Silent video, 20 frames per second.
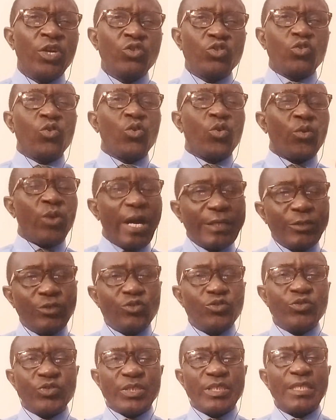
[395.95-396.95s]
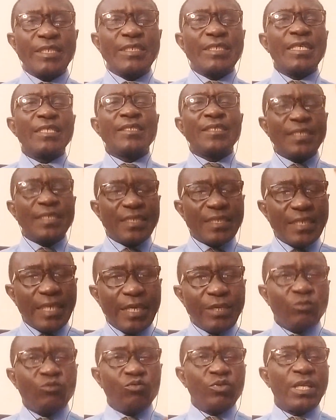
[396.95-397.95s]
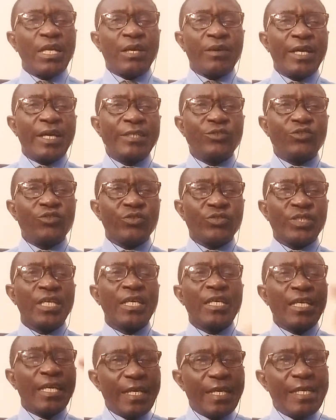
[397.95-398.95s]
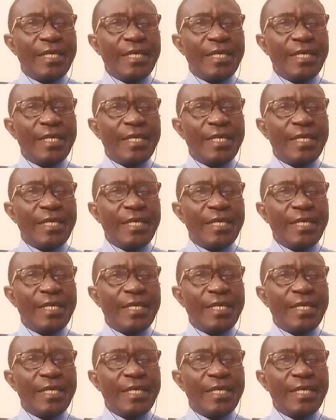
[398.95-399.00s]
So righteousness says, say to the righteous,